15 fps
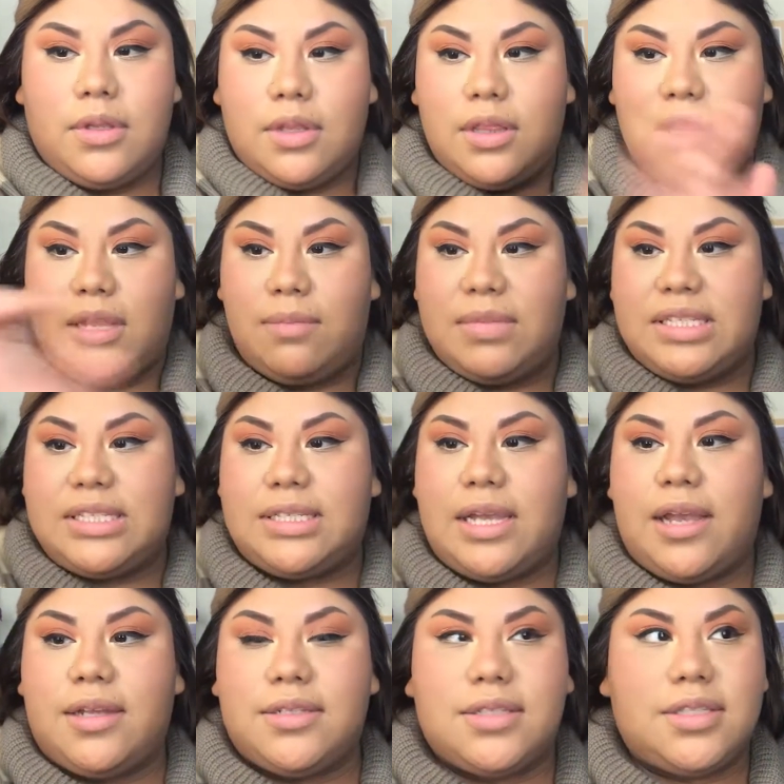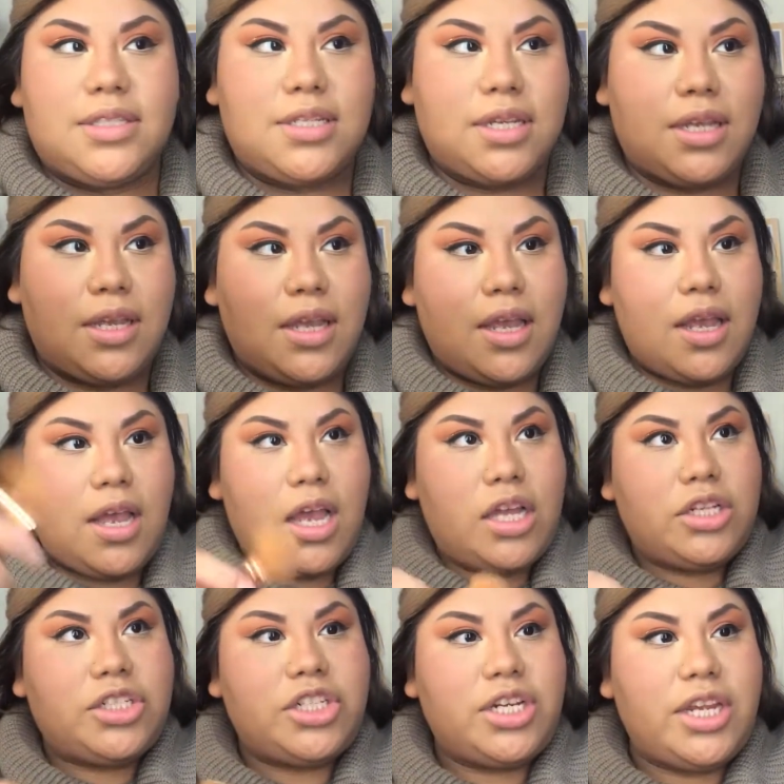let me set
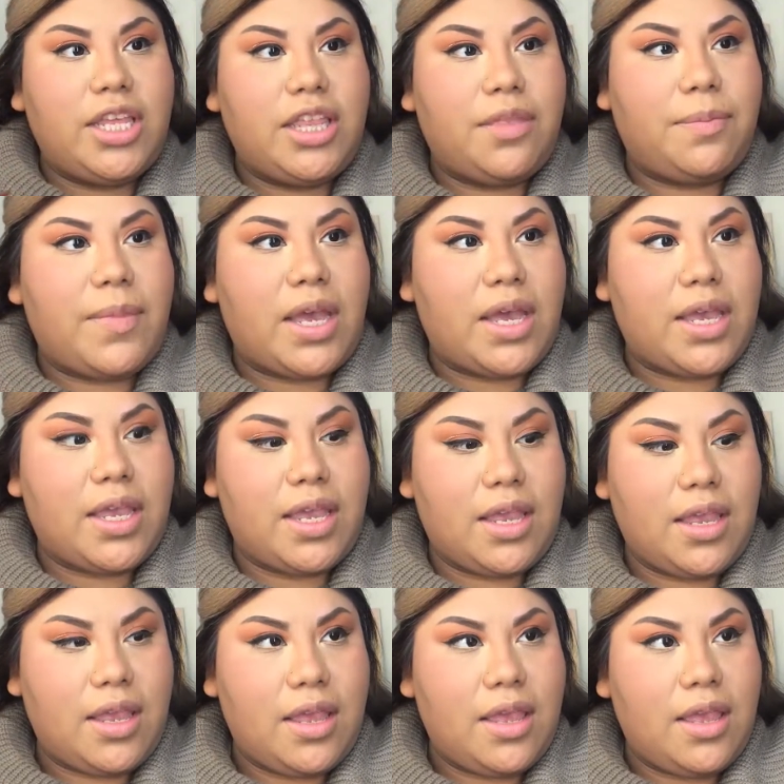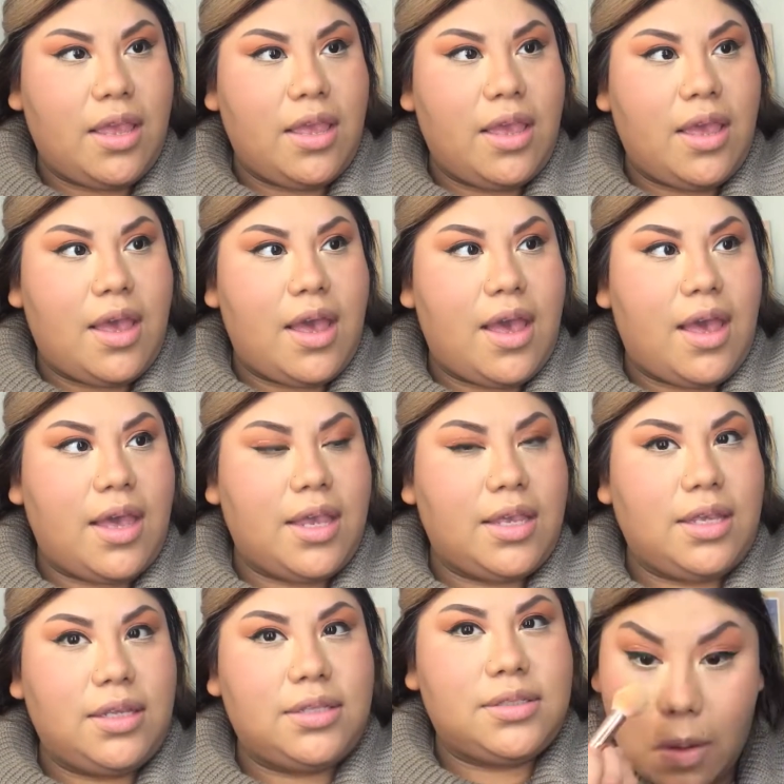underneath my
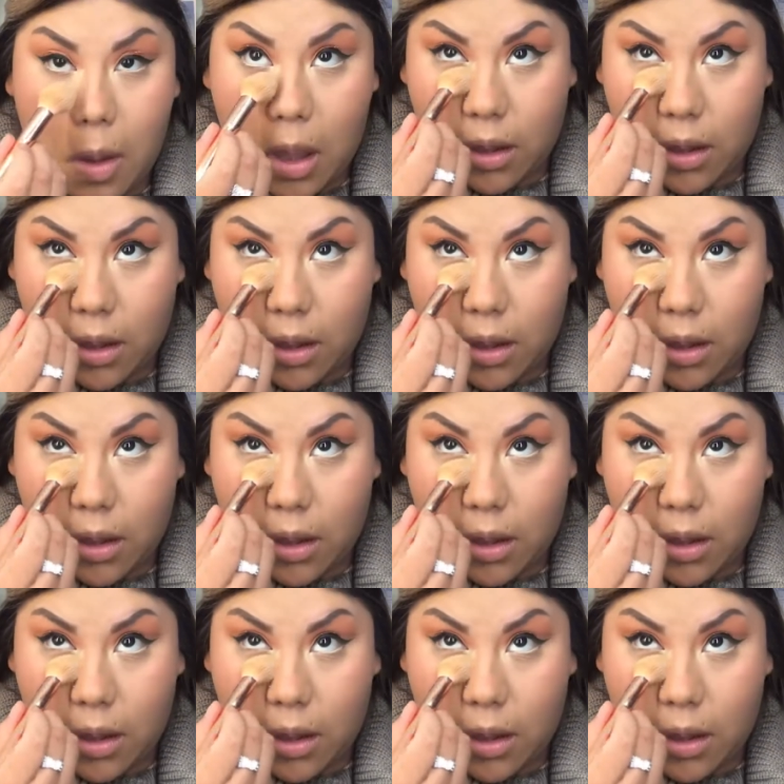eyes.